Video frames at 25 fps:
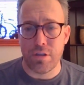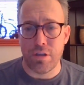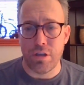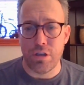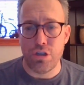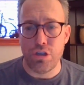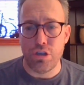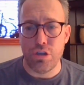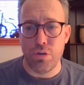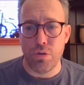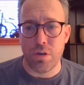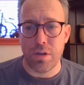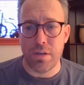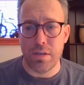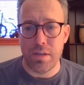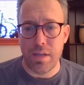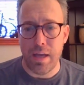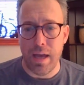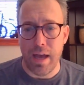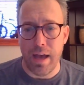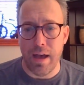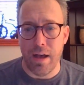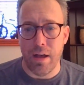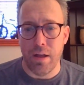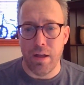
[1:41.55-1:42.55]
that you can
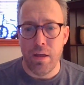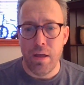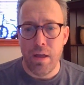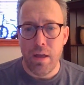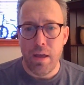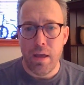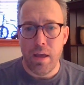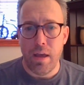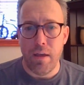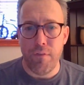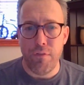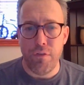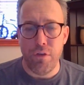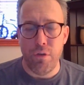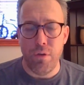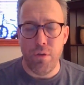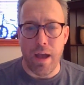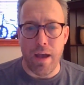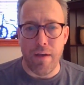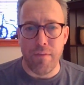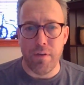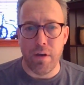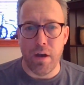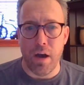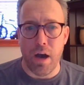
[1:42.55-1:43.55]
tell if you
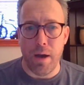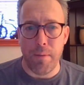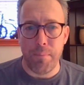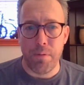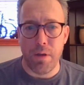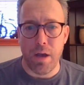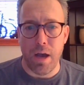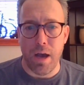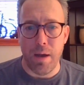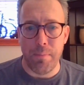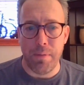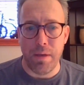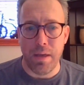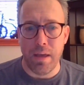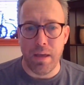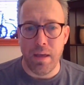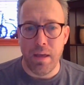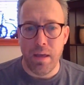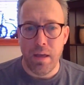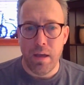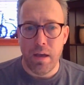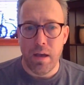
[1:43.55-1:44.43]
have an upcoming